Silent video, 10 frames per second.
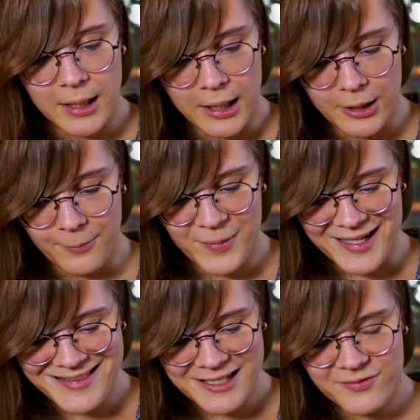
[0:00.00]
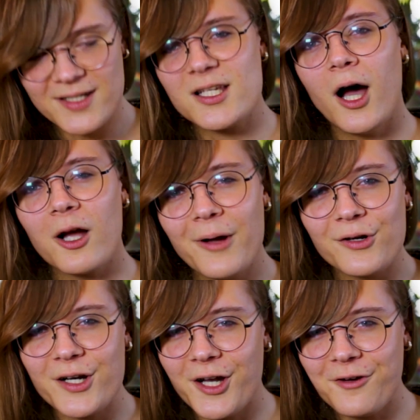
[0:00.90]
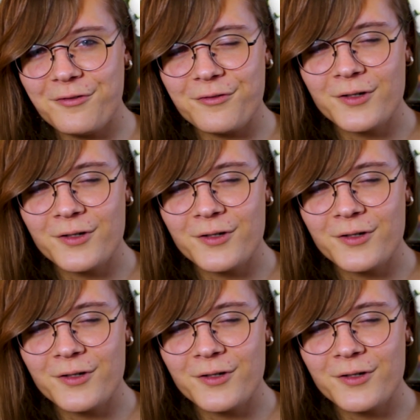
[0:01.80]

um, but I think if I talk about it enough,